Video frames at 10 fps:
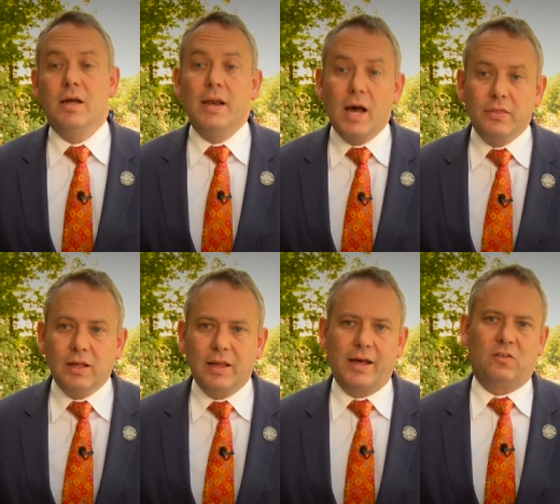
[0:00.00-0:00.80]

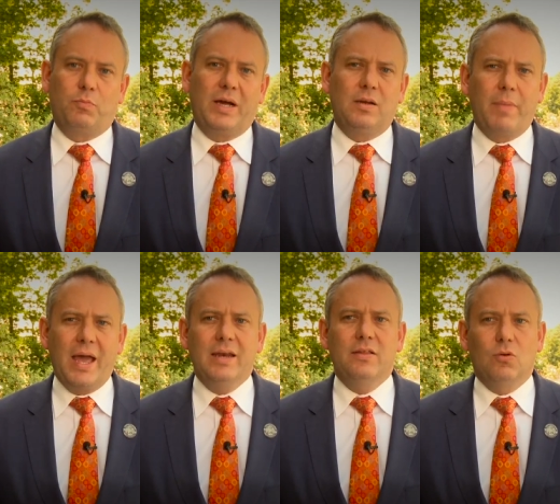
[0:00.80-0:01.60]
Nonetheless, by
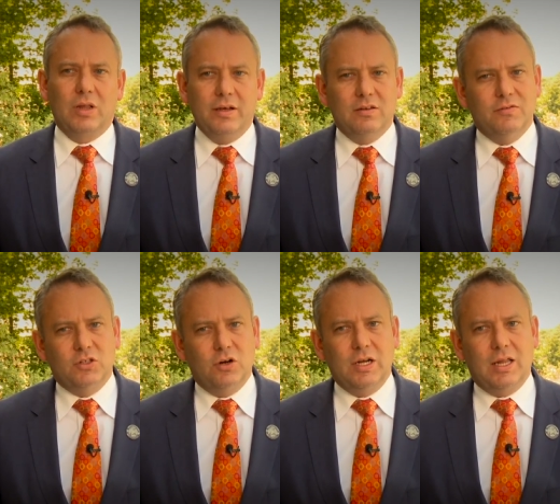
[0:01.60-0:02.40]
demanding the release of
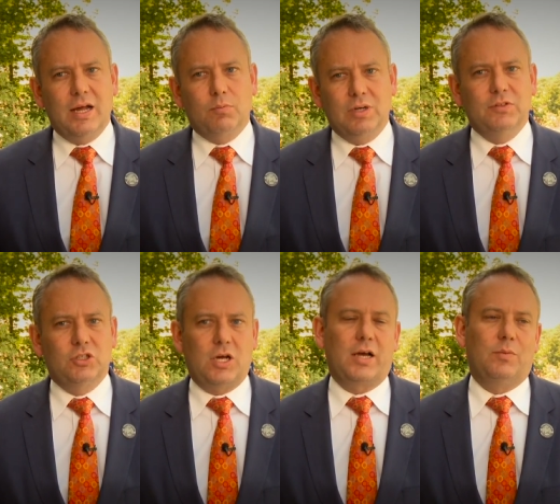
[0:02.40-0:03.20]
attorney-client
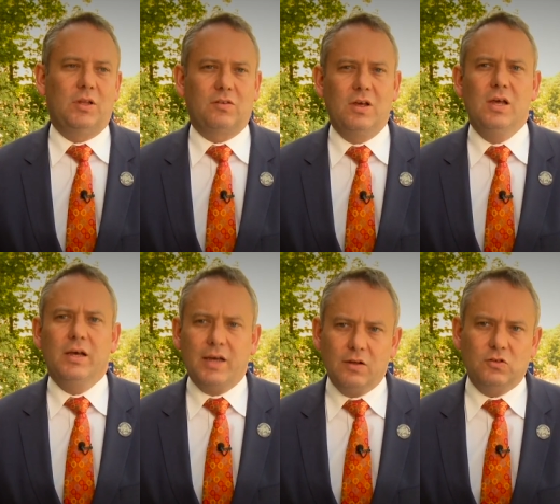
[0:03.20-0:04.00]
privilege documents,
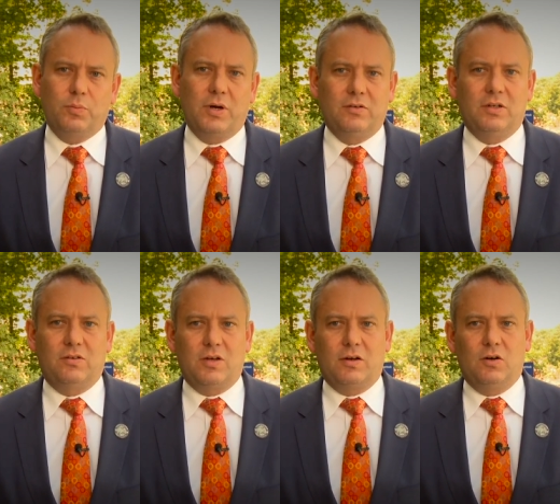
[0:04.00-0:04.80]
Council President
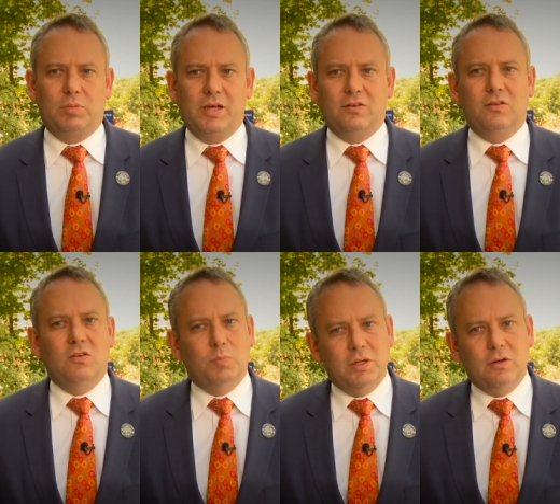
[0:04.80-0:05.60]
Stuckart places
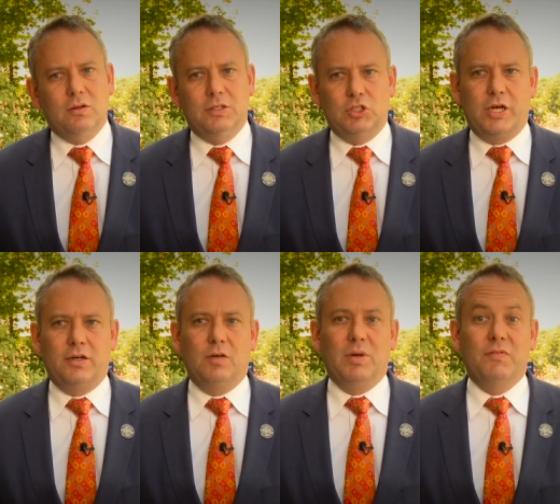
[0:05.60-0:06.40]
his political
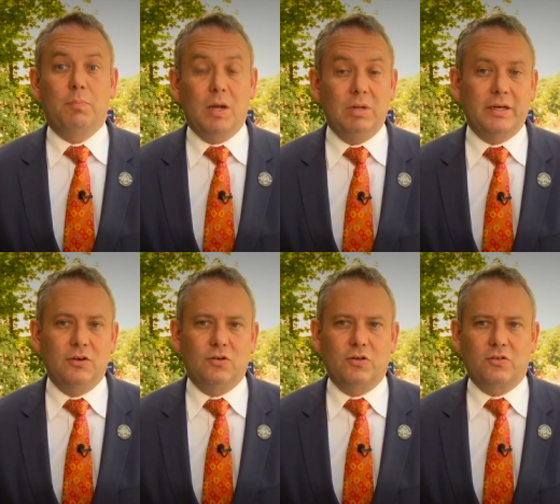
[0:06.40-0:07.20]
agenda above the public
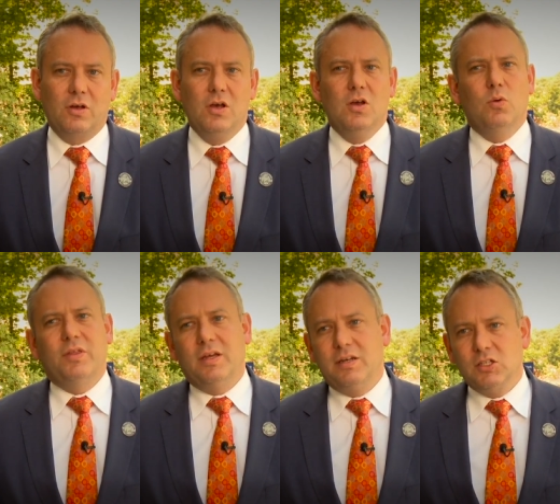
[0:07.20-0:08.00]
interest, with
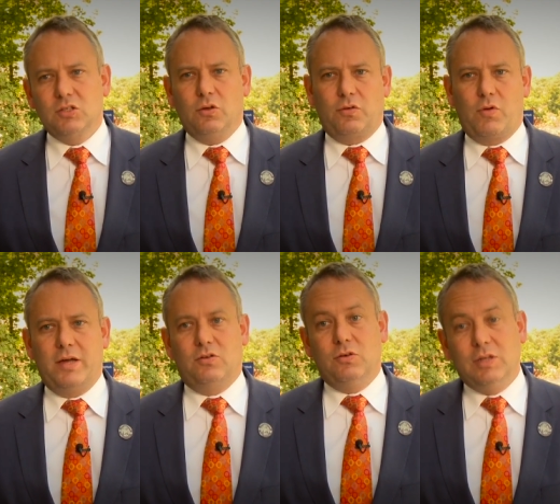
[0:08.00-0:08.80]
the additional
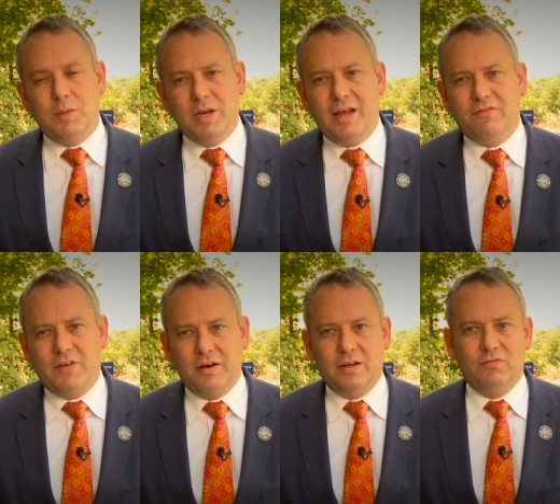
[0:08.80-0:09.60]
threat to eliminate
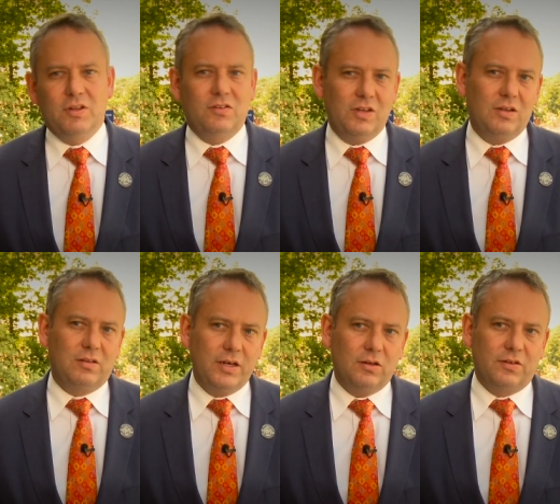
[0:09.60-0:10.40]
funding for the city's
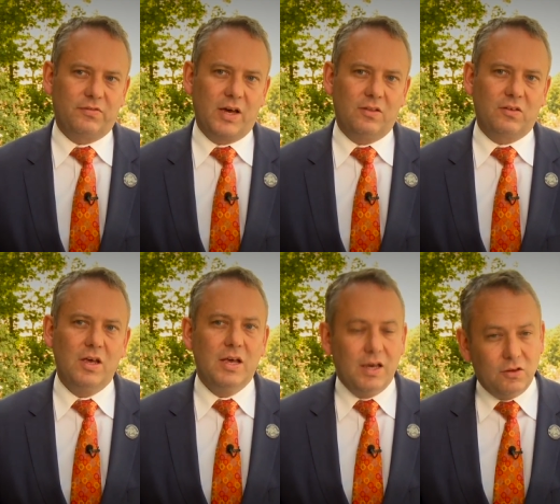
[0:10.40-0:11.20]
legal defense
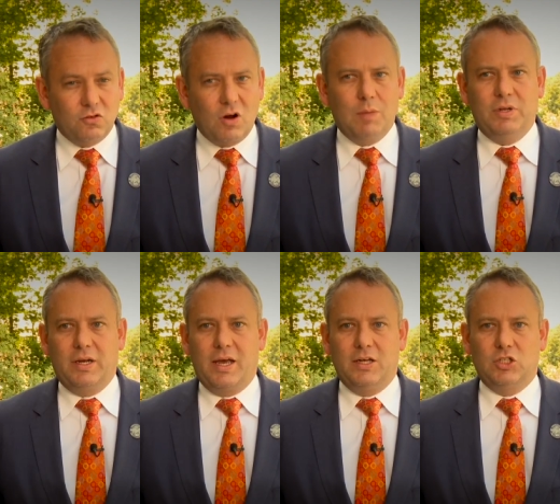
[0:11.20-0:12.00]
in the Straub
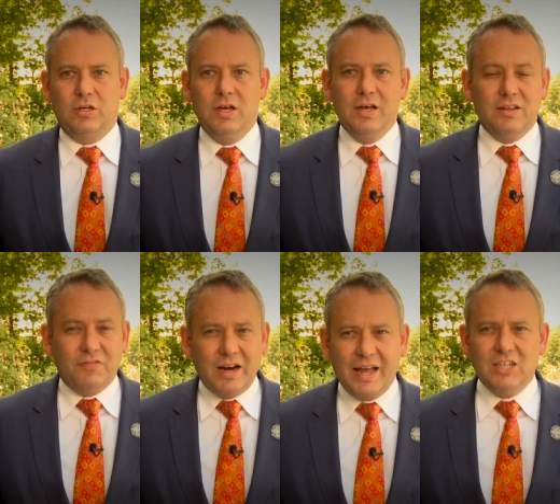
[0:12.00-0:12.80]
litigation, the
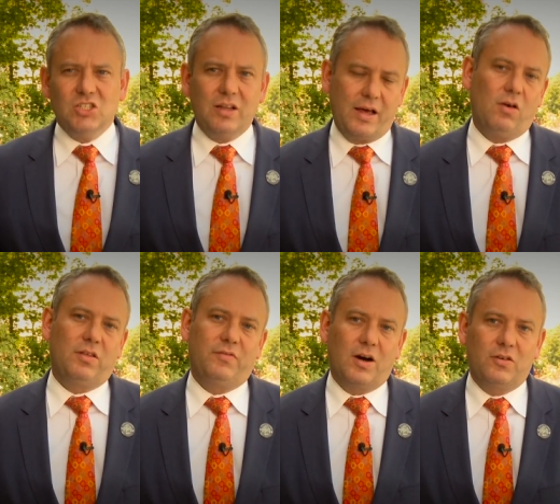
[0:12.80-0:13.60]
financial
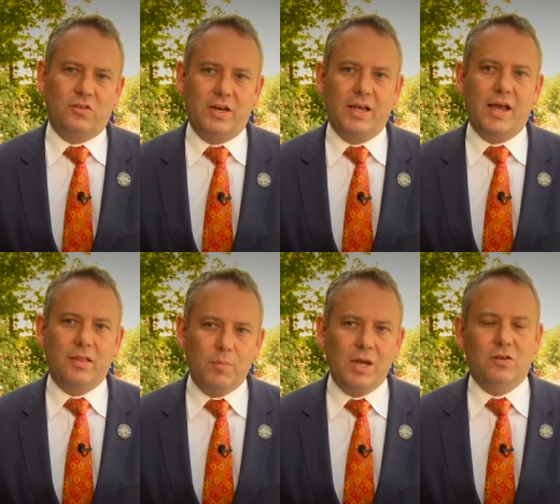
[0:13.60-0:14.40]
health of our city
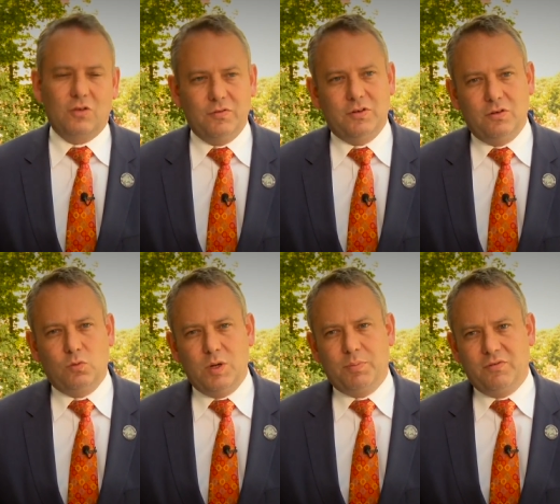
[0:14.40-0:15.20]
and the many
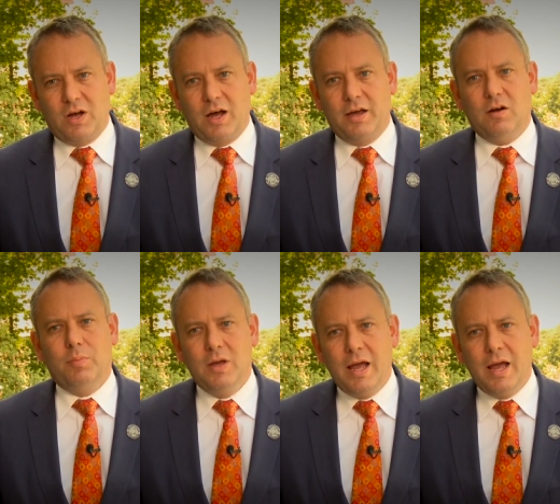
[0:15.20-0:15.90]
services we provide are